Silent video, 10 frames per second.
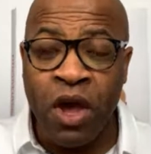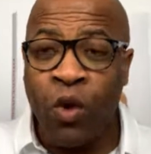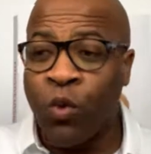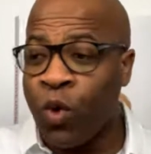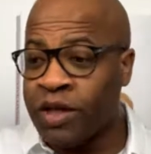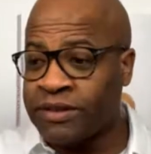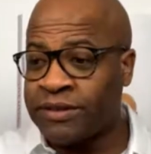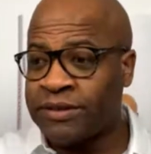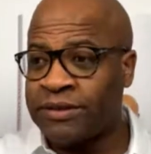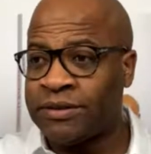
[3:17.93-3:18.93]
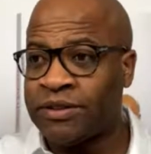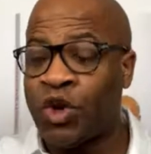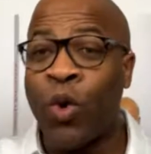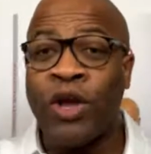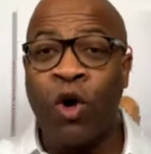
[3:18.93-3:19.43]
what's
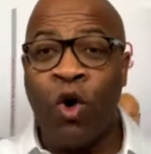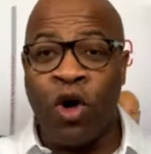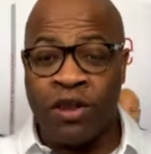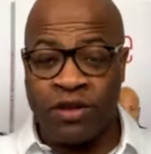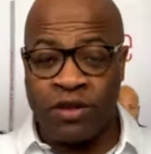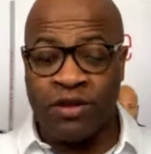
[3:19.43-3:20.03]
going on